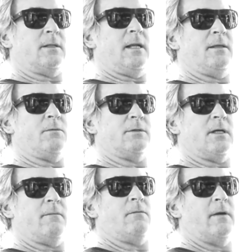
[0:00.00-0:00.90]
and I think it was
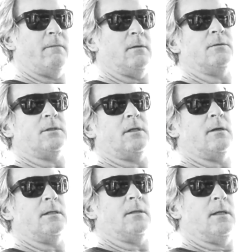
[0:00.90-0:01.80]
kind of a
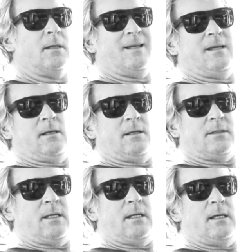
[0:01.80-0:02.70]
revolutionary
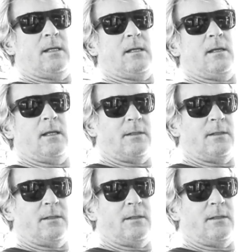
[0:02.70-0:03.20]
ski, and